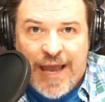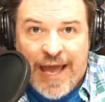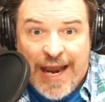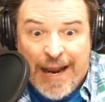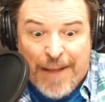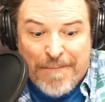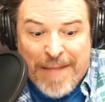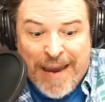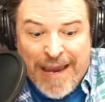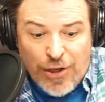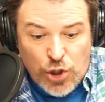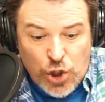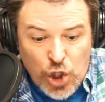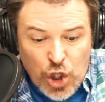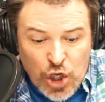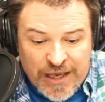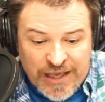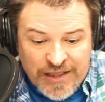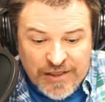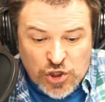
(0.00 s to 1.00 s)
And it may
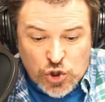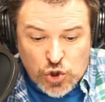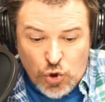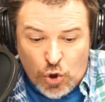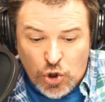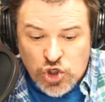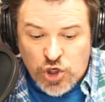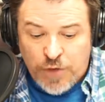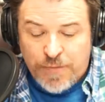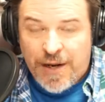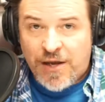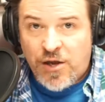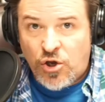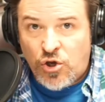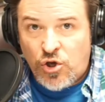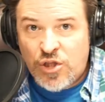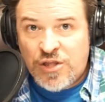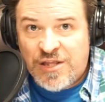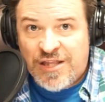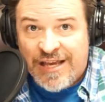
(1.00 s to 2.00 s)
look in the short term like a
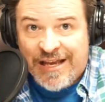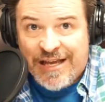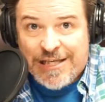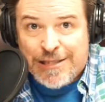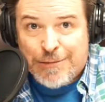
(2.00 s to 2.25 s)
good thing,